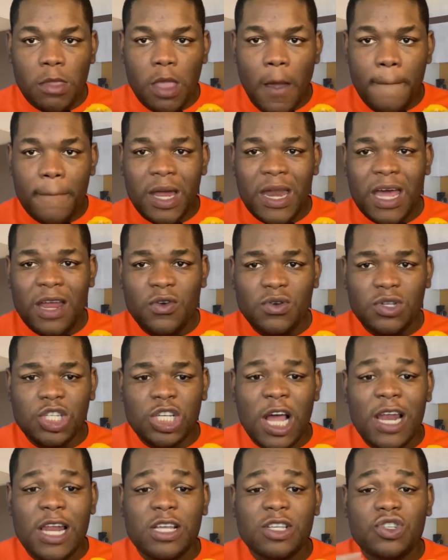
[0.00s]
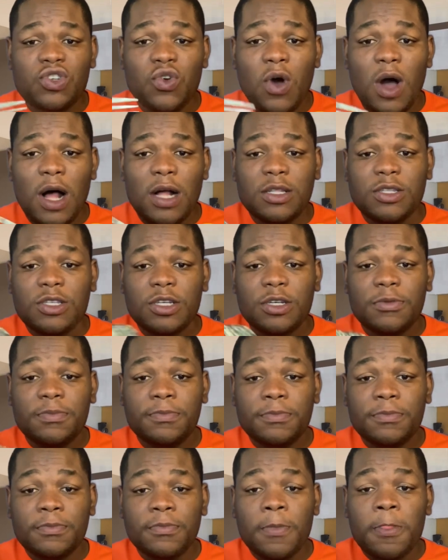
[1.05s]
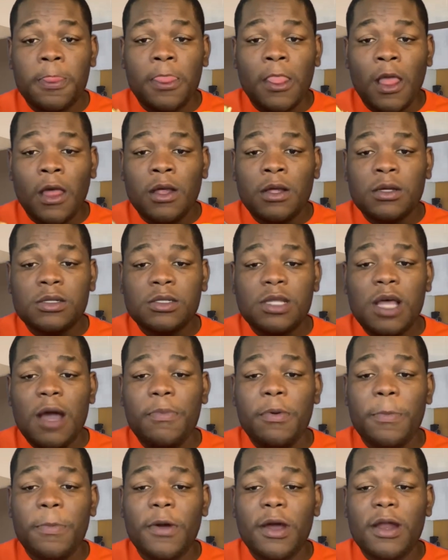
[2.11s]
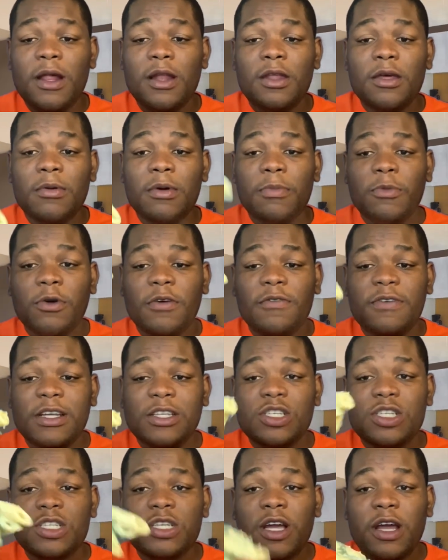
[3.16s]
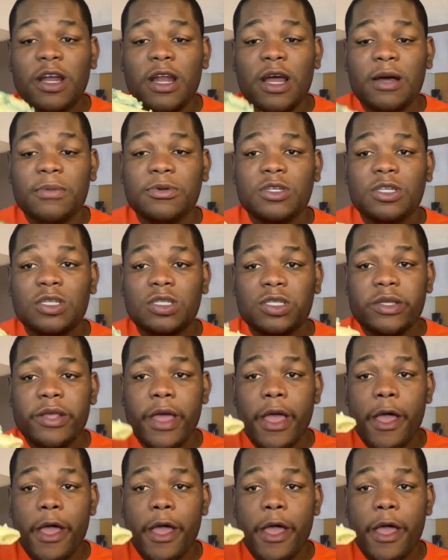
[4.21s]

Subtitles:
But I do challenge you all to start preparing a little bit more vegetarian options.